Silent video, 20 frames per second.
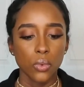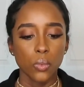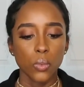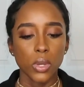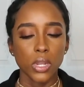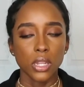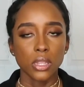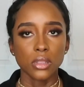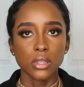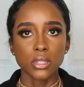
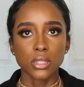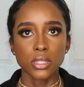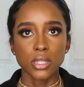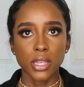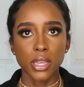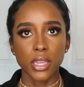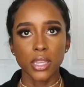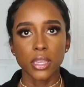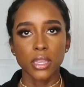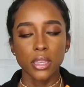what it looks
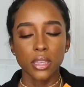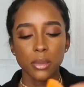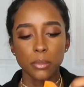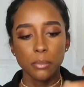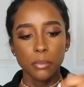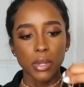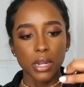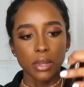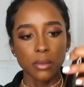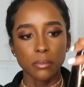like,
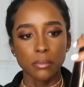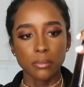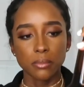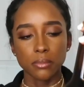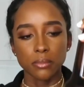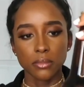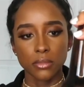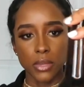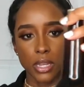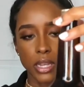but I'm,
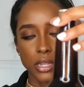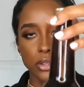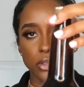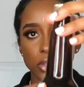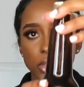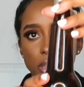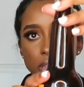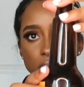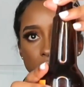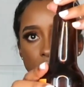I know
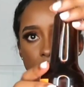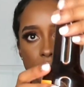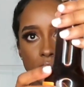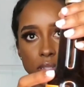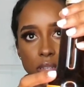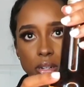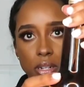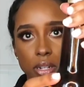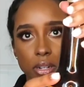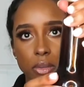y'all
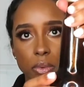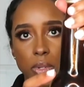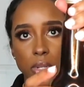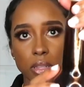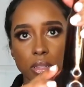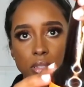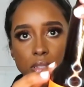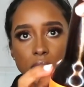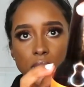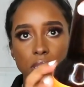guys already know what
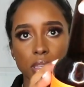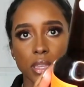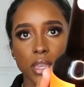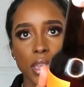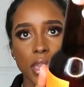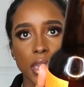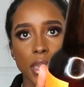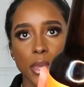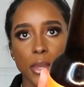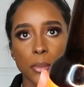it looks like.
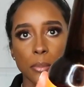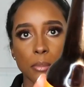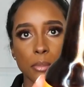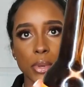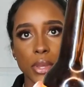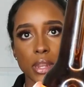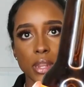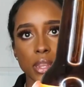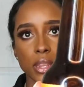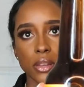
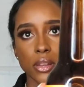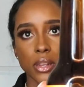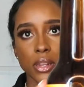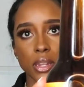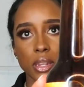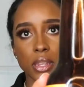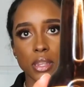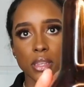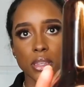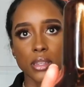But here
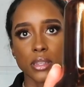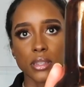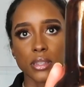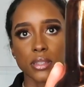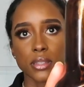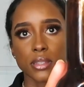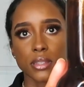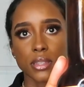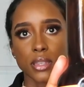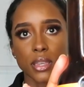it
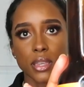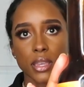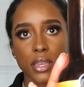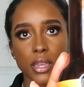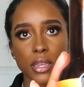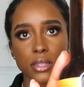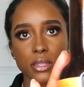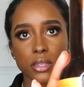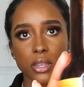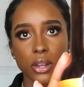is.
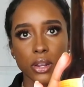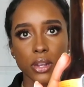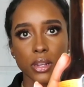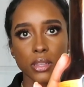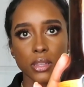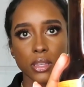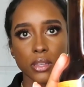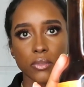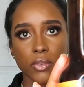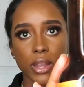It's
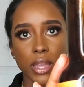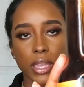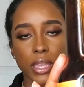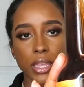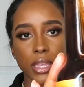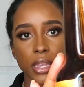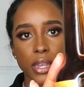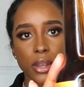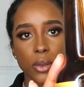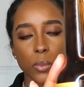currently right
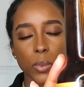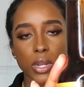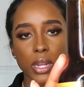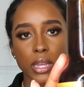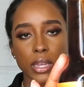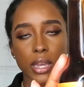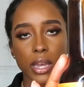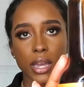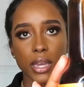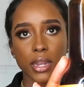here. When
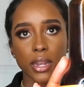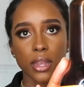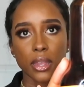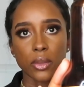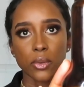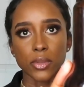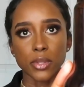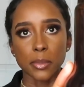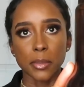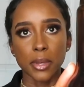I got
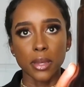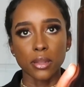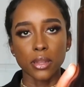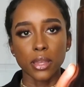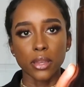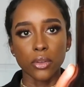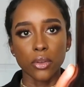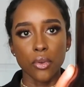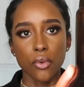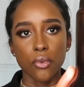it, it was about
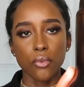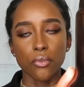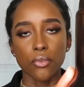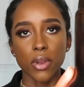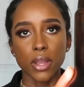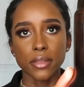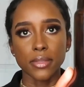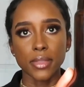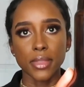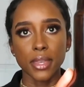like
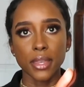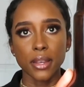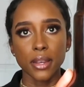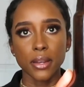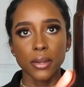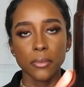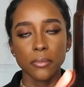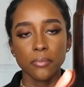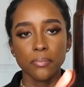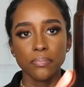right
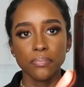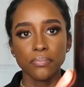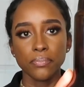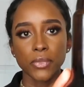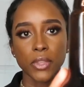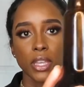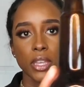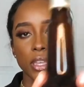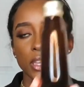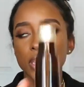there.
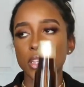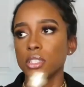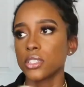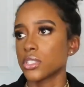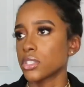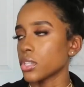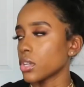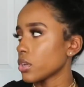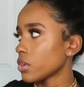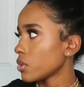
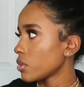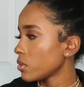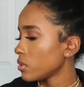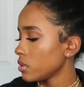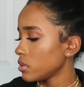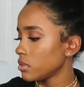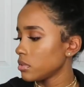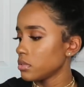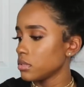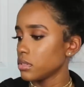So,
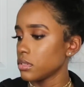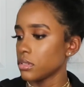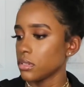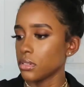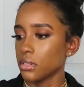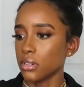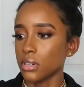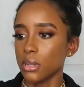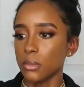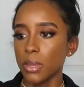
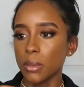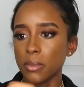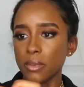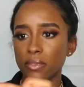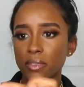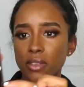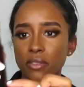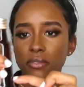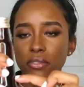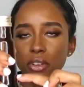or maybe
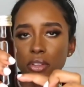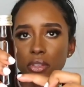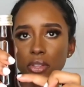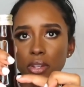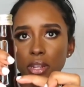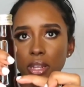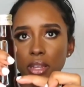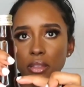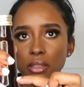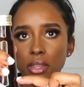even
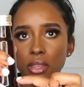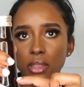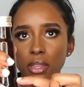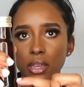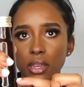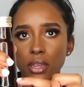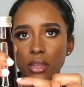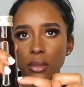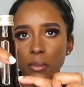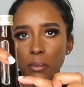further down than
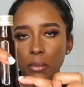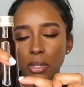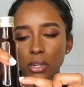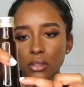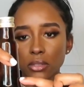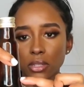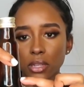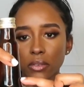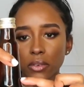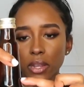that, but it
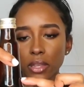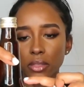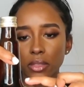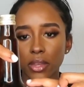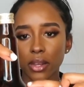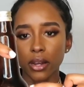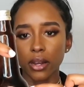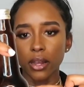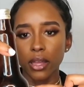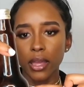was like right
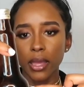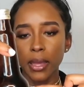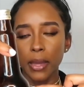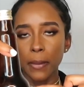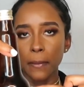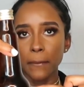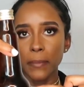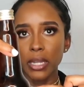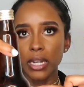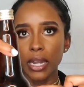there
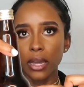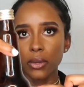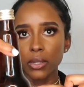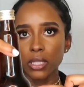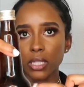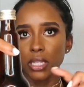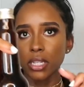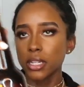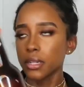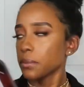but now
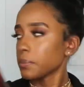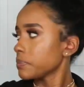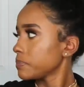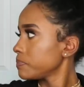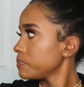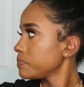it's here